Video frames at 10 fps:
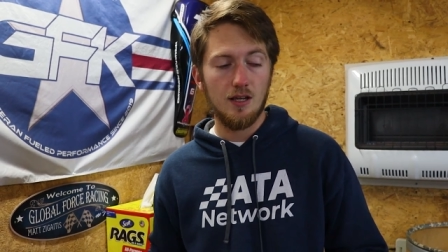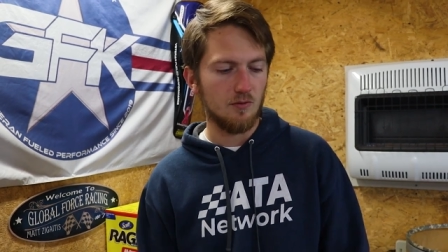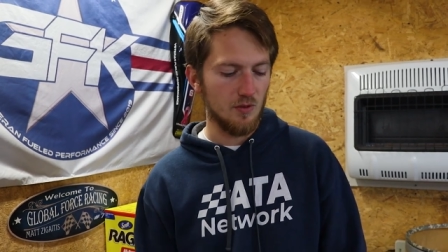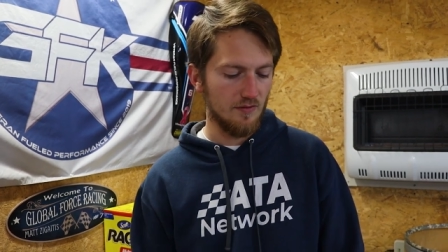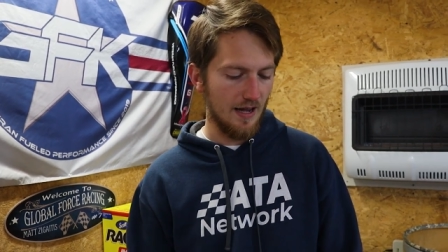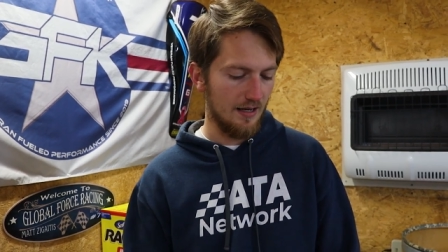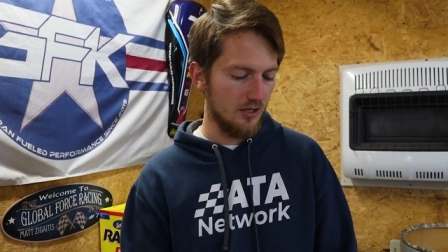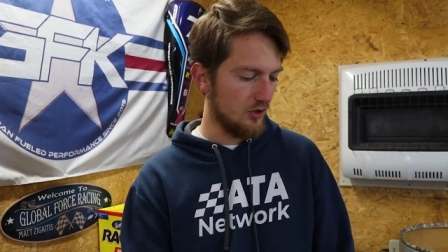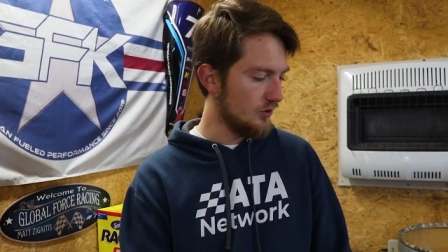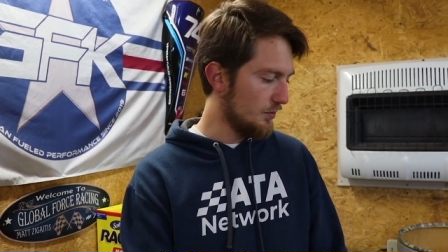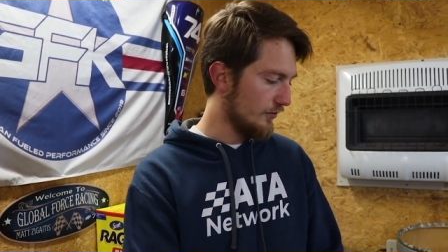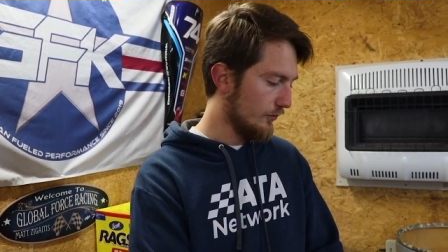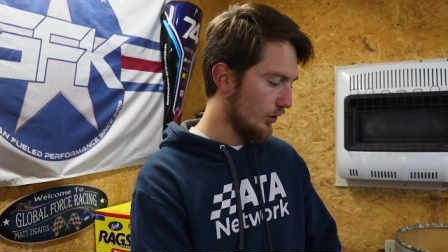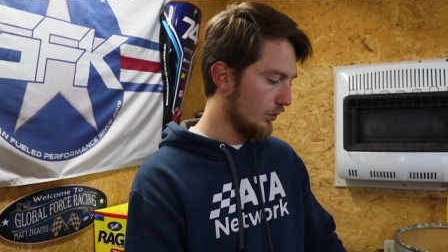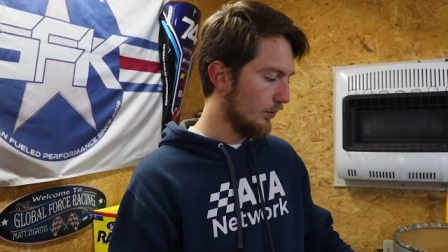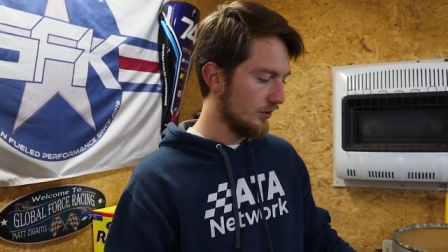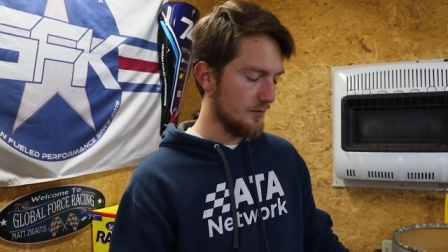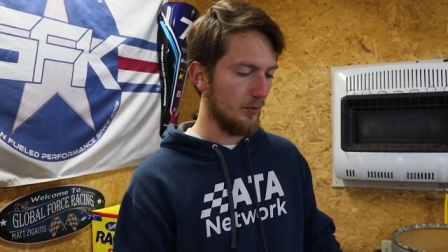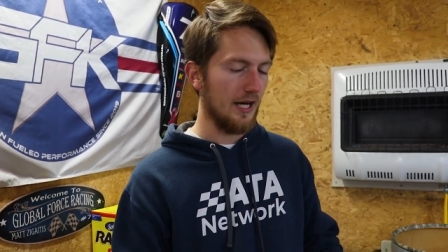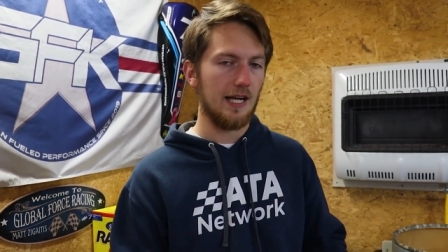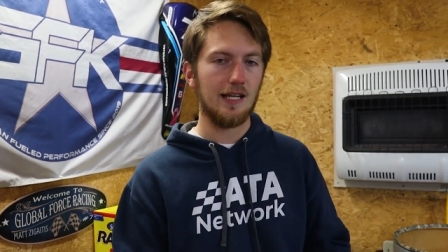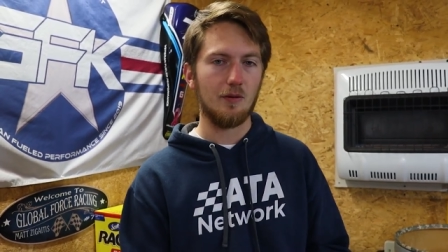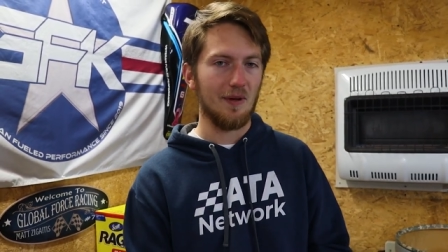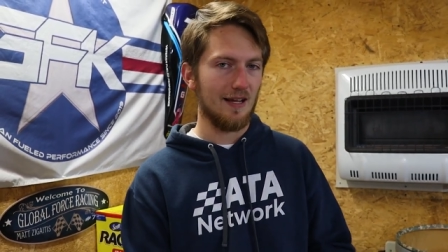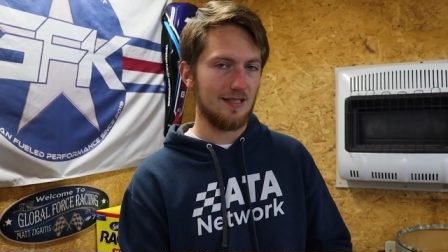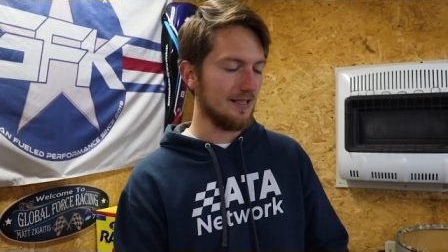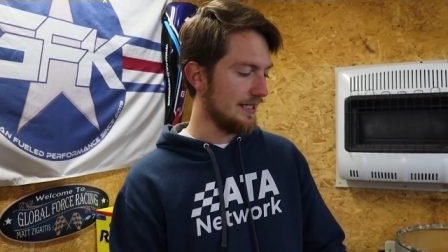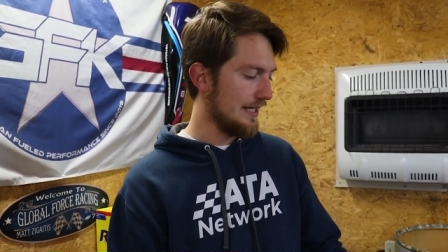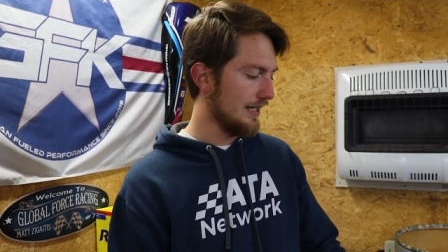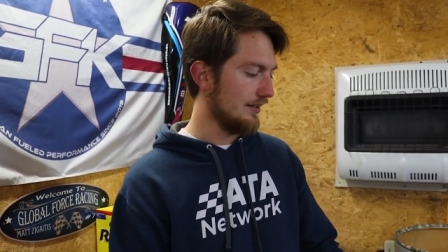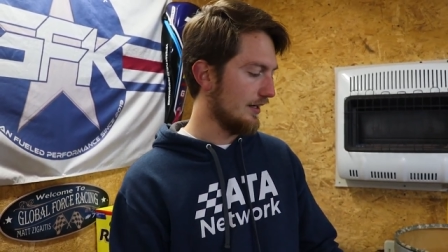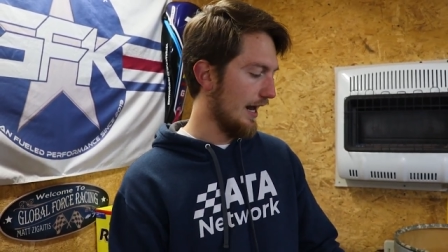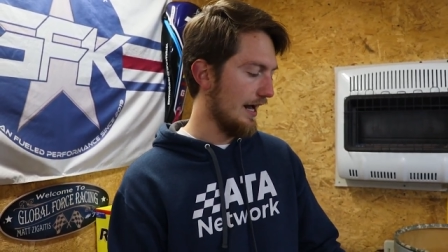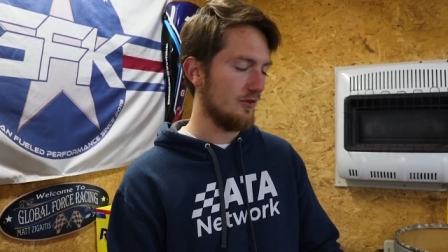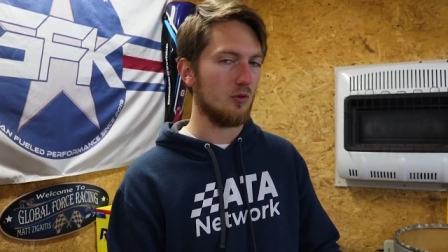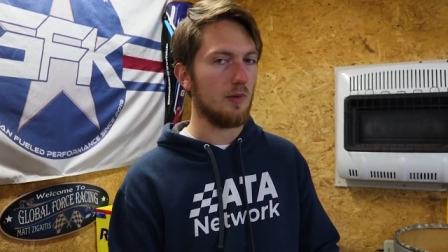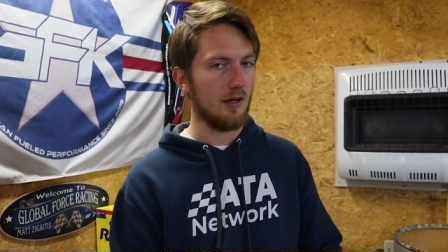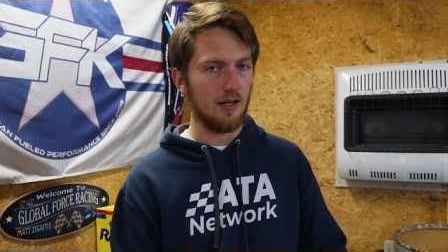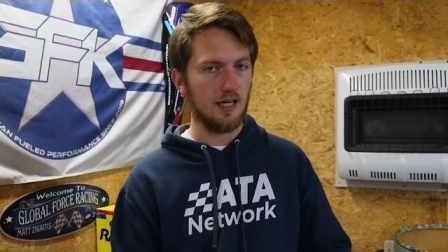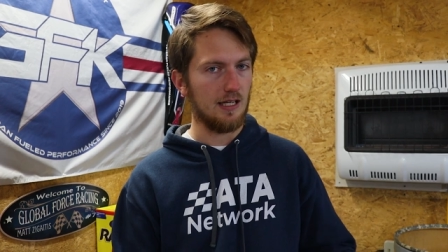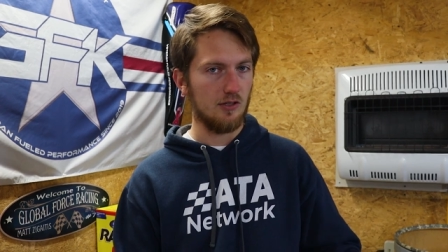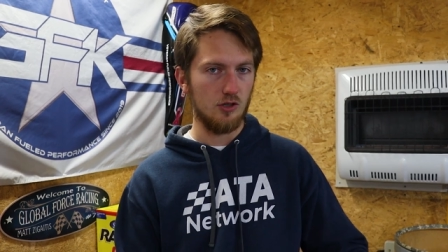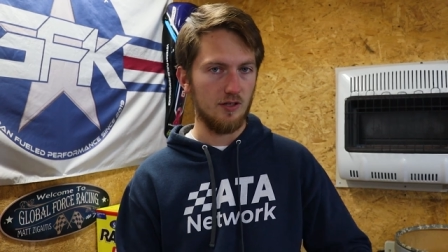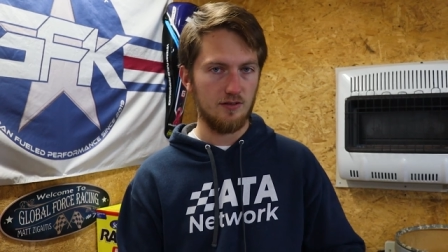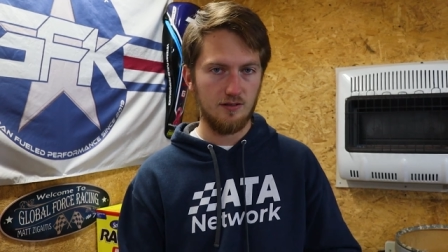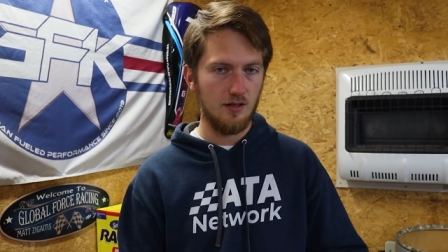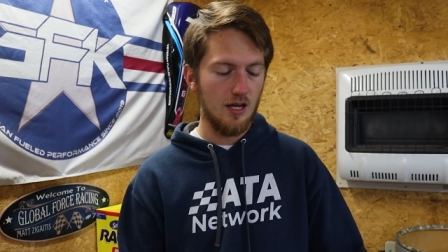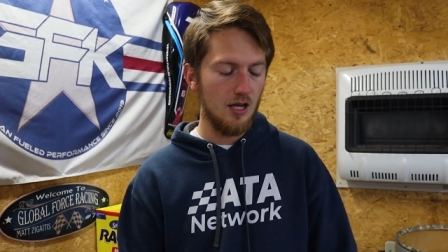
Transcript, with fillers: So we've had issues before where we're spraying it and we accidentally get it in an axle bearing and it just